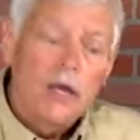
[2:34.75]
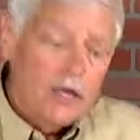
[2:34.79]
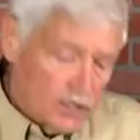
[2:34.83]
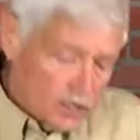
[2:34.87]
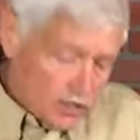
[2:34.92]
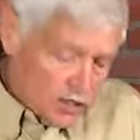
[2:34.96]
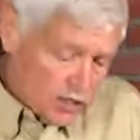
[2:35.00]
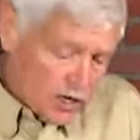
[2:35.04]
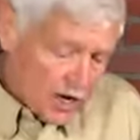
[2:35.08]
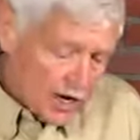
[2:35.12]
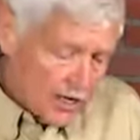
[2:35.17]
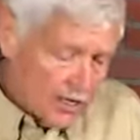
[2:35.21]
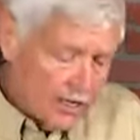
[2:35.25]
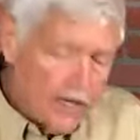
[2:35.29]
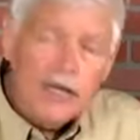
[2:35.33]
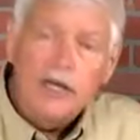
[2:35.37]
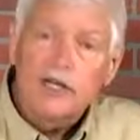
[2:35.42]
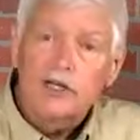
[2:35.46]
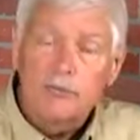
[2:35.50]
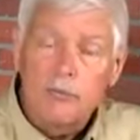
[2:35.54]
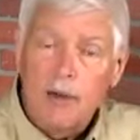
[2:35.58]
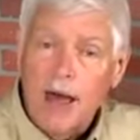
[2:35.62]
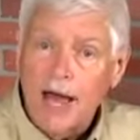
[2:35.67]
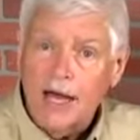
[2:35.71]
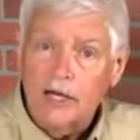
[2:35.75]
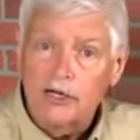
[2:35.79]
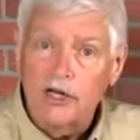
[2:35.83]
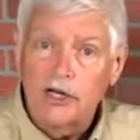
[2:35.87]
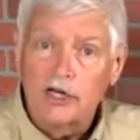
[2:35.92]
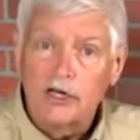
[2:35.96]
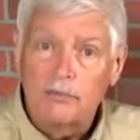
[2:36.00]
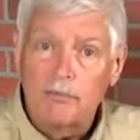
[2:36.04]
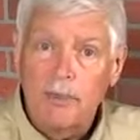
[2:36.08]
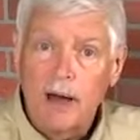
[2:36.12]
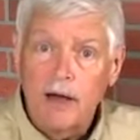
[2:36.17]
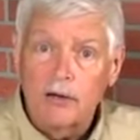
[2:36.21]
Secondly, as
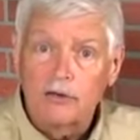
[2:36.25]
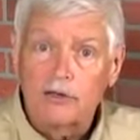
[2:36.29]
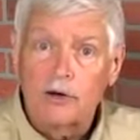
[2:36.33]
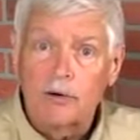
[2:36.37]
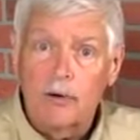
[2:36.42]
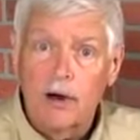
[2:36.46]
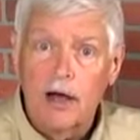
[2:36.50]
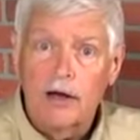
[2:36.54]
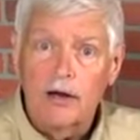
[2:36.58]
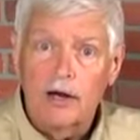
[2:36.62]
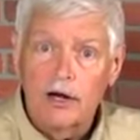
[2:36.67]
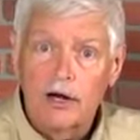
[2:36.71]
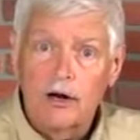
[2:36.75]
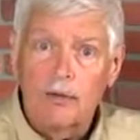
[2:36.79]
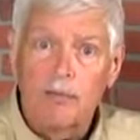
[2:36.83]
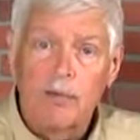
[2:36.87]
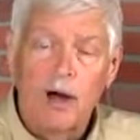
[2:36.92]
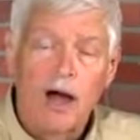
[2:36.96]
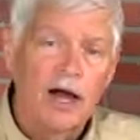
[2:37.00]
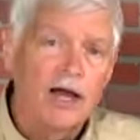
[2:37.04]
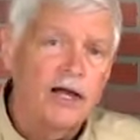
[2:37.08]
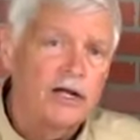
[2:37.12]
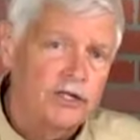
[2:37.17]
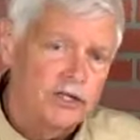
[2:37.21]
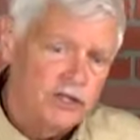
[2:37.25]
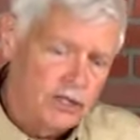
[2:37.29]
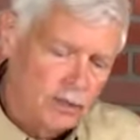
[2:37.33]
magazines bounce around in your pocket,